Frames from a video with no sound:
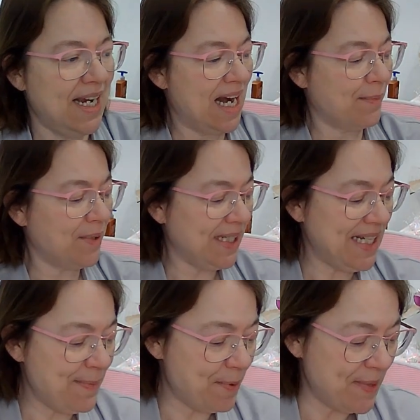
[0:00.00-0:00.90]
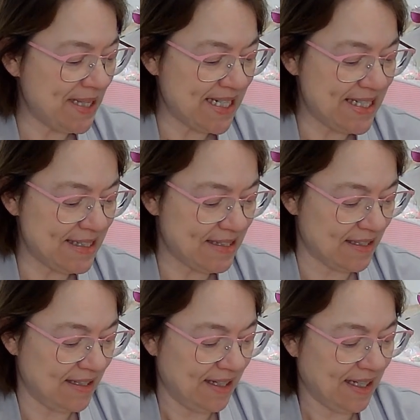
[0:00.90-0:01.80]
And I'm going to keep them in
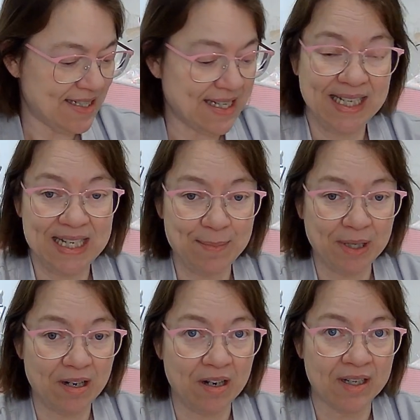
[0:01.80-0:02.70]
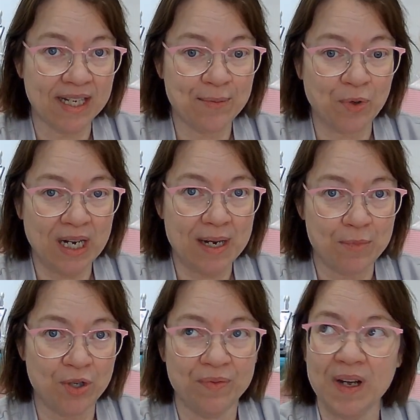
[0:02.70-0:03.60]
this, because I keep my card, and when I
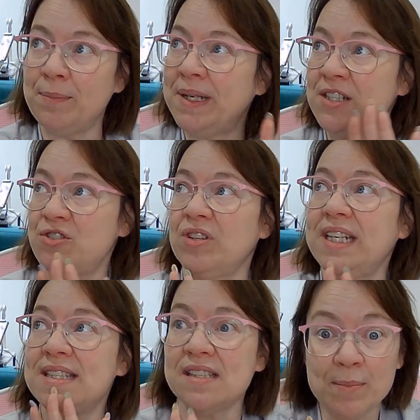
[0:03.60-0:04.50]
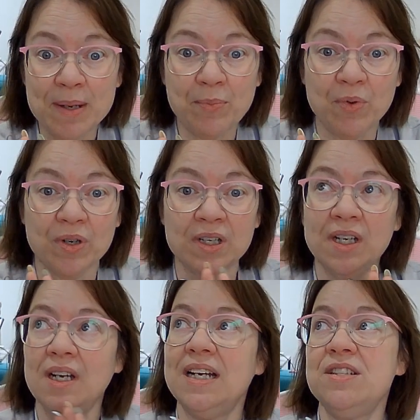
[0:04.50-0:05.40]
move, I'll make sure it gets on my board.
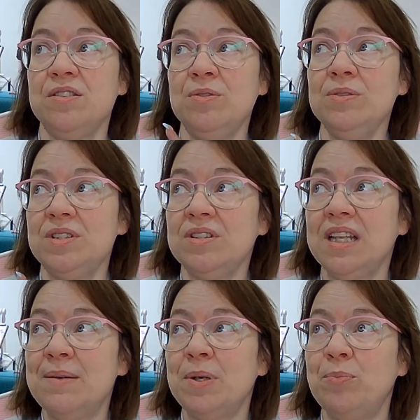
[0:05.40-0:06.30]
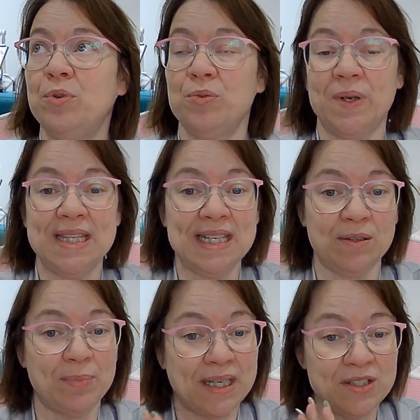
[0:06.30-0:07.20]
I do still have my board right
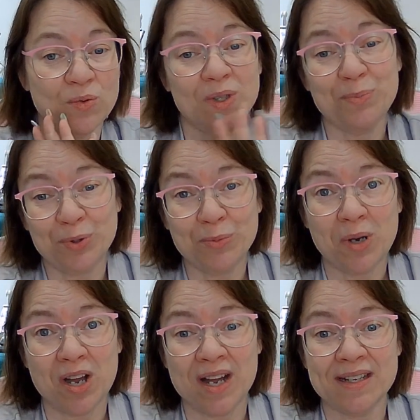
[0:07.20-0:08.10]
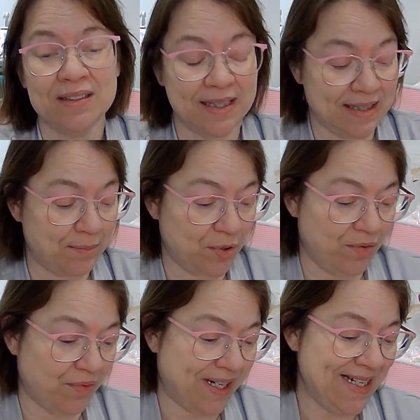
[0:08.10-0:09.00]
there, but I don't want to put them on and then
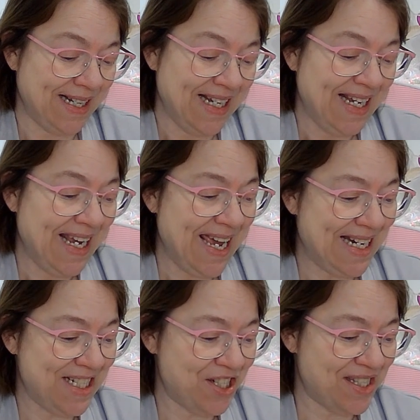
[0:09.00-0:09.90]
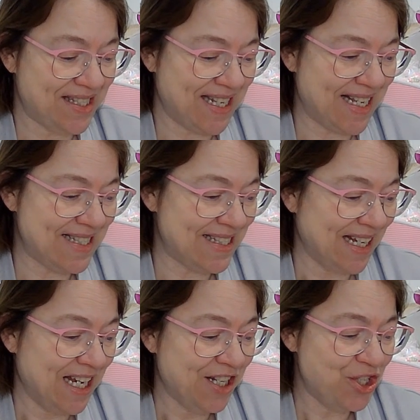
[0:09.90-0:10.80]
move, right? And it just says,
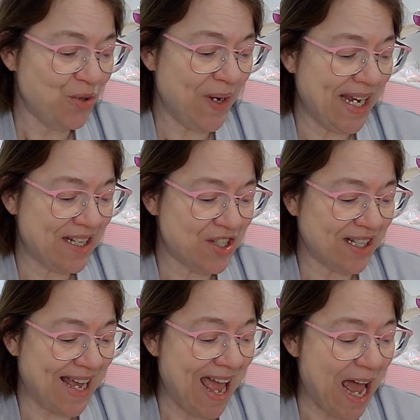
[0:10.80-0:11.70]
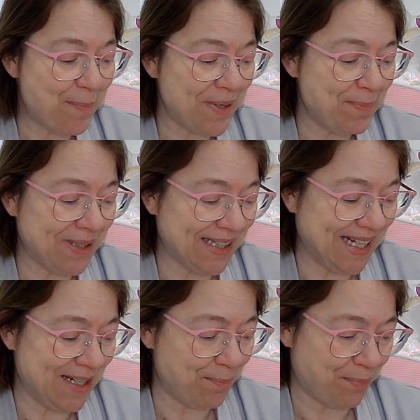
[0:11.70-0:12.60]
to Angela, happy
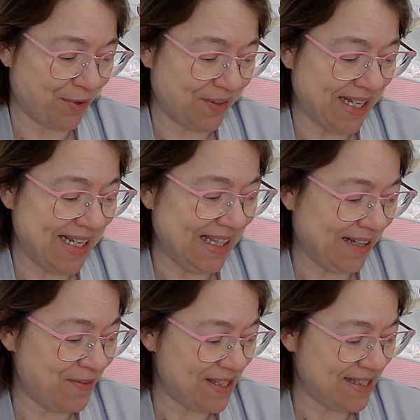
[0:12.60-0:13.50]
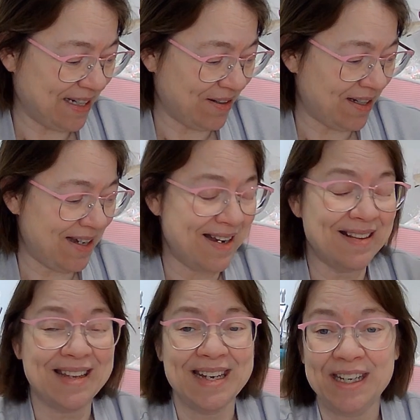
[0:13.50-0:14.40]
belated birthday, love, Sarah.
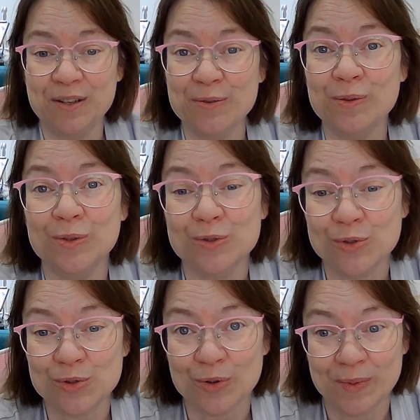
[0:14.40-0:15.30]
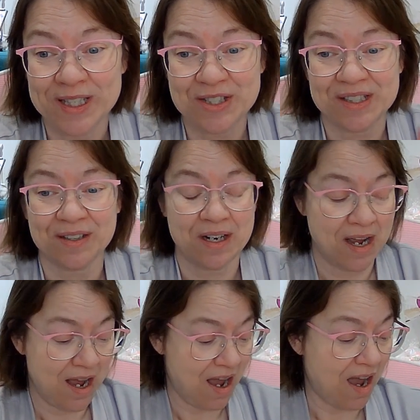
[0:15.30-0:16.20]
And thank you so much, Sarah.
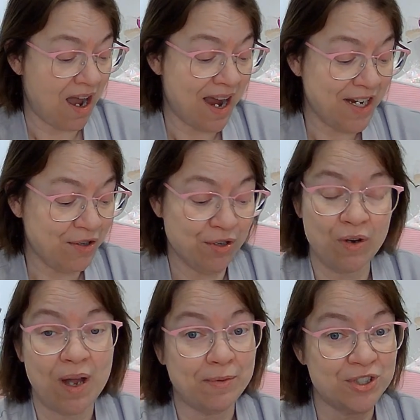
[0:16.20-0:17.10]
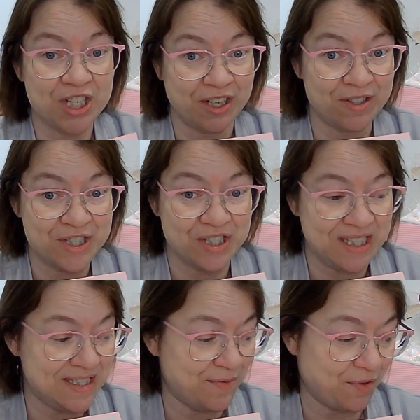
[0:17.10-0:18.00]
I will cherish
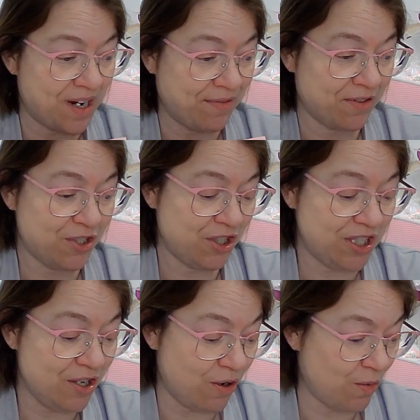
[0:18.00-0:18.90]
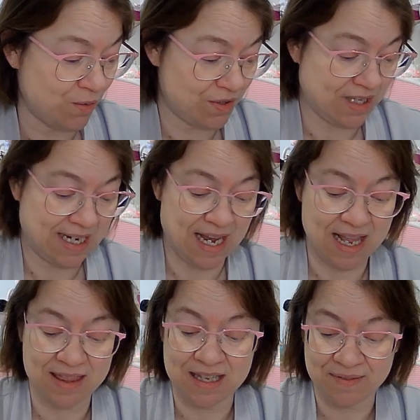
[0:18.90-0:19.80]
these forever. She knows that I
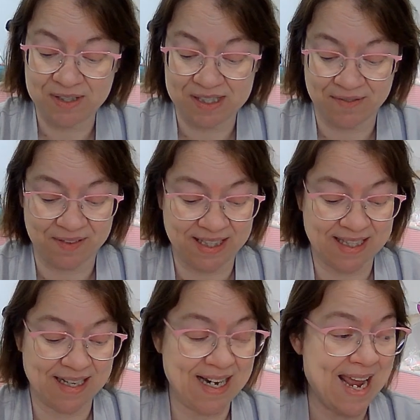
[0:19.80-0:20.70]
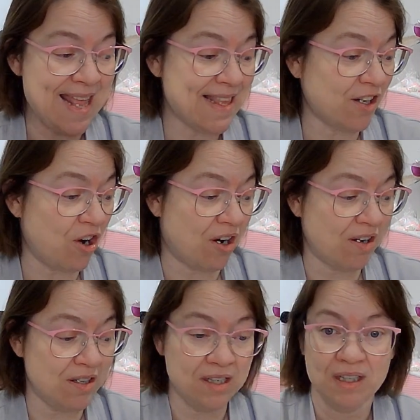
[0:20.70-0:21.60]
love stuff like that. And the card,